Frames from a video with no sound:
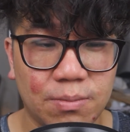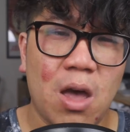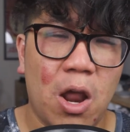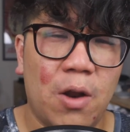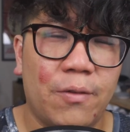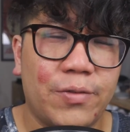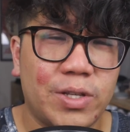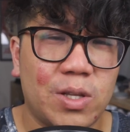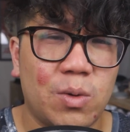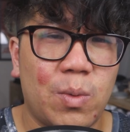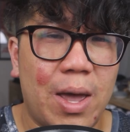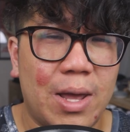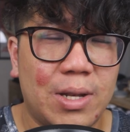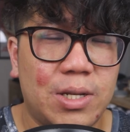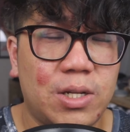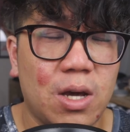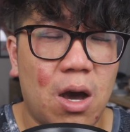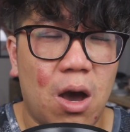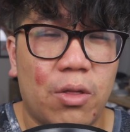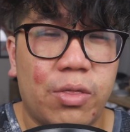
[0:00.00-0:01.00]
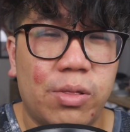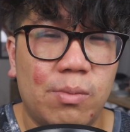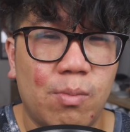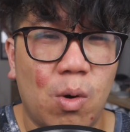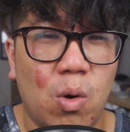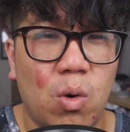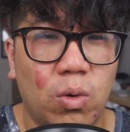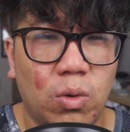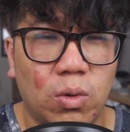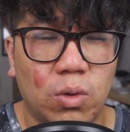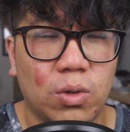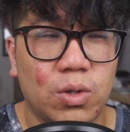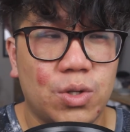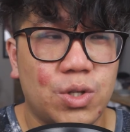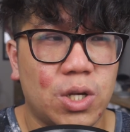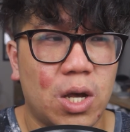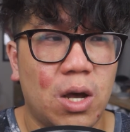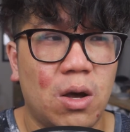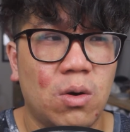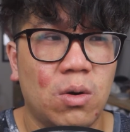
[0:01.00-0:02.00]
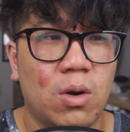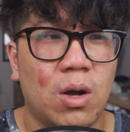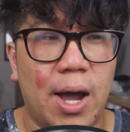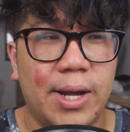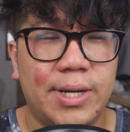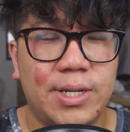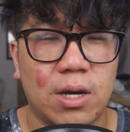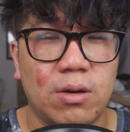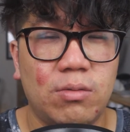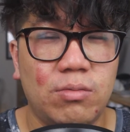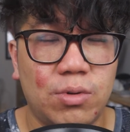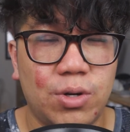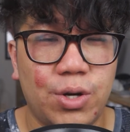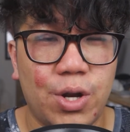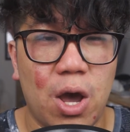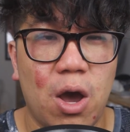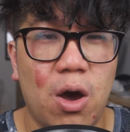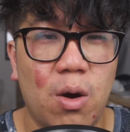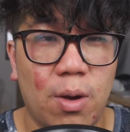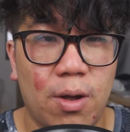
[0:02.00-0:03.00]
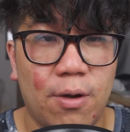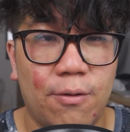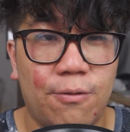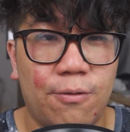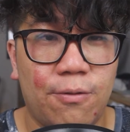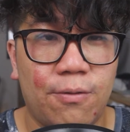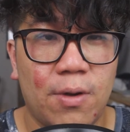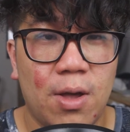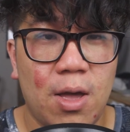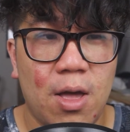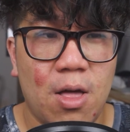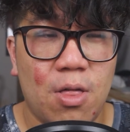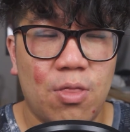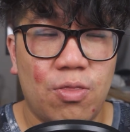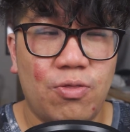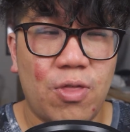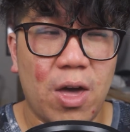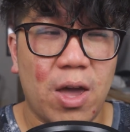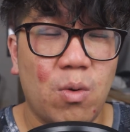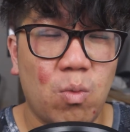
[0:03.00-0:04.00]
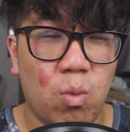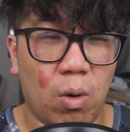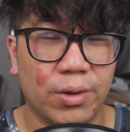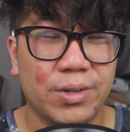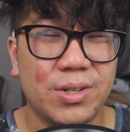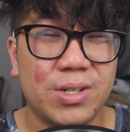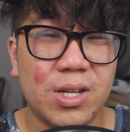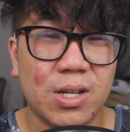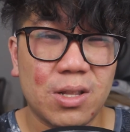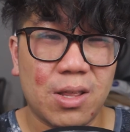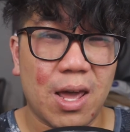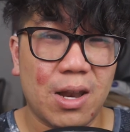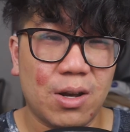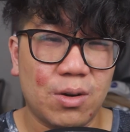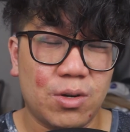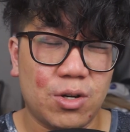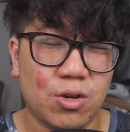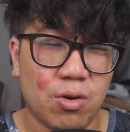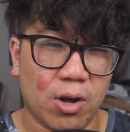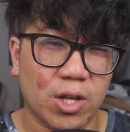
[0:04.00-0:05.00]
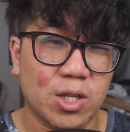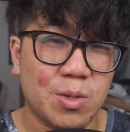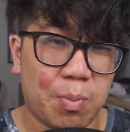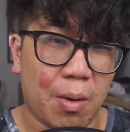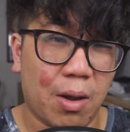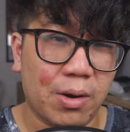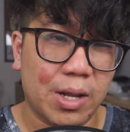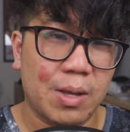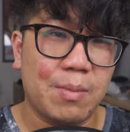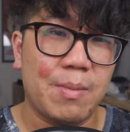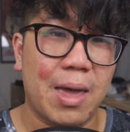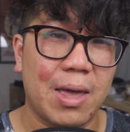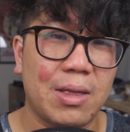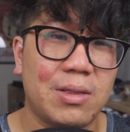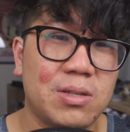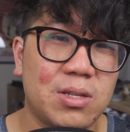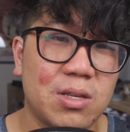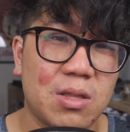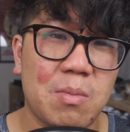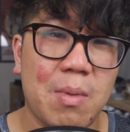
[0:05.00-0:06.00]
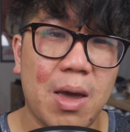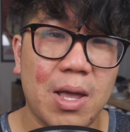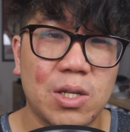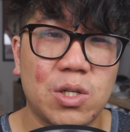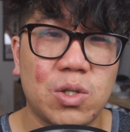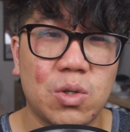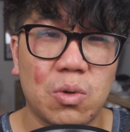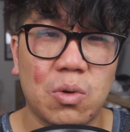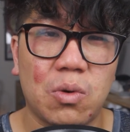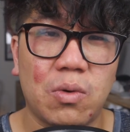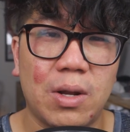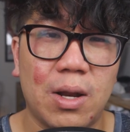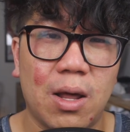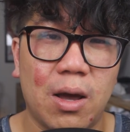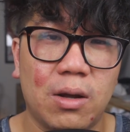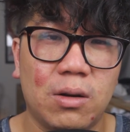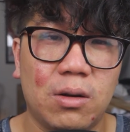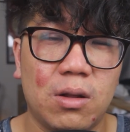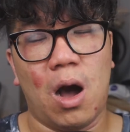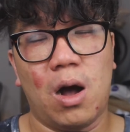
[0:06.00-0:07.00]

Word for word: And obviously, we had Darth Maul, so I don't know if they want to then transplant him into the main storyline.